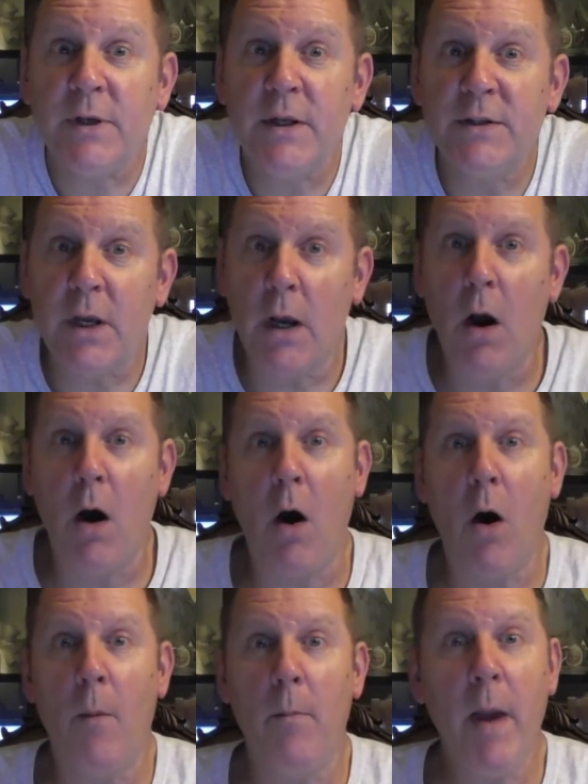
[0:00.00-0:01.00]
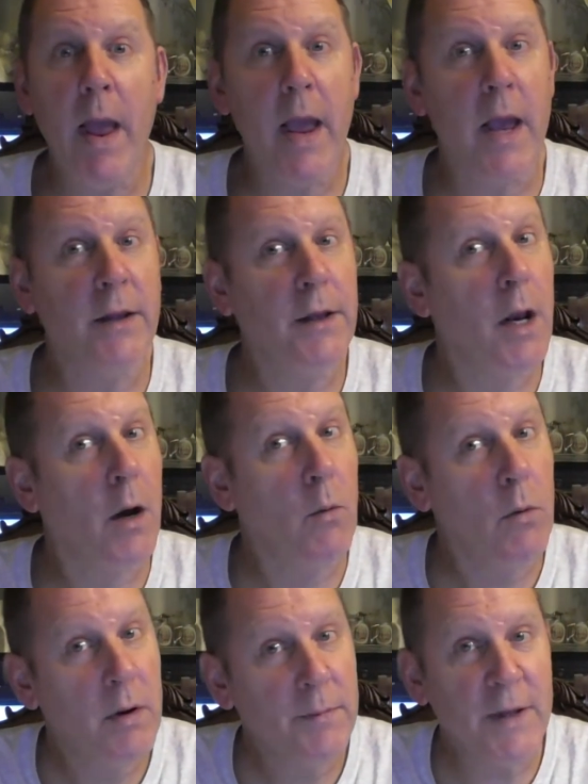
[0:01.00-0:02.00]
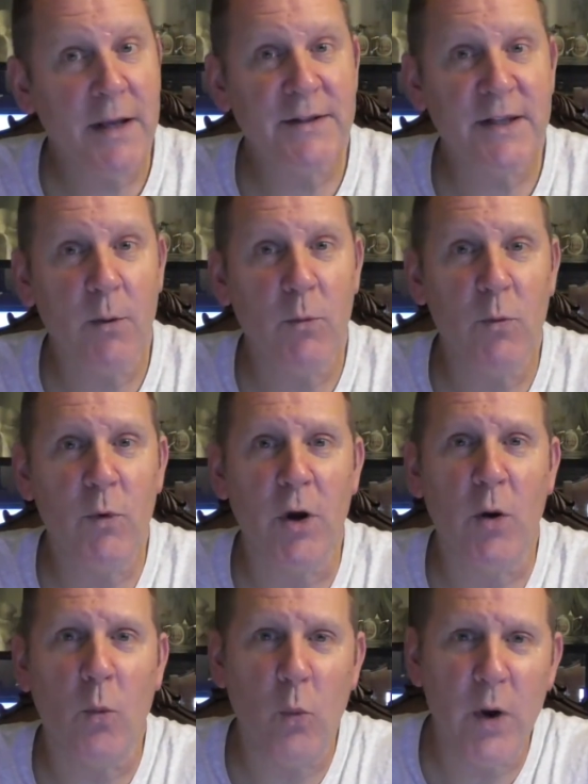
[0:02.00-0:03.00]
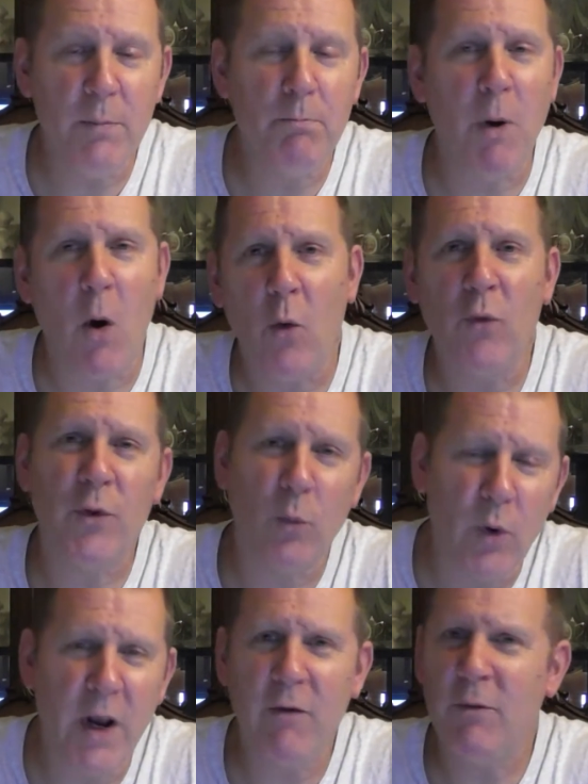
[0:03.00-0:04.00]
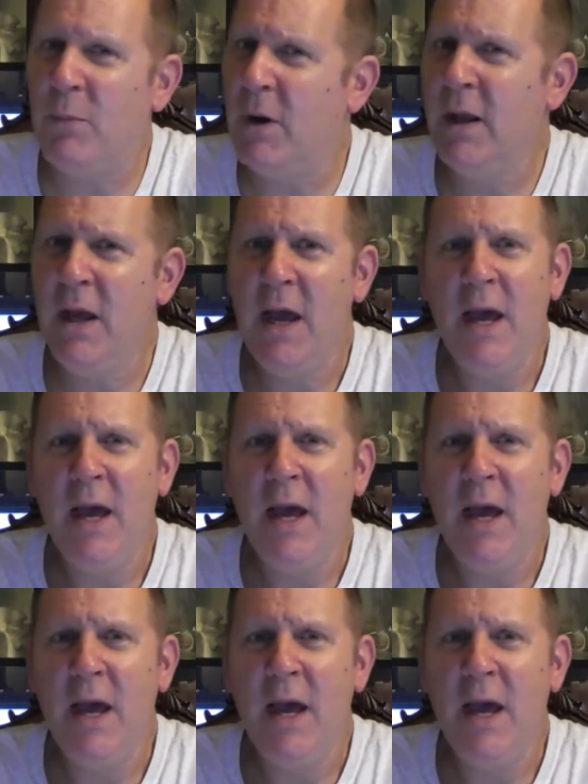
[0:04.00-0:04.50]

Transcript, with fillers: and it's like, oh man, you know, I'm not saying we were gonna win both or whatever, but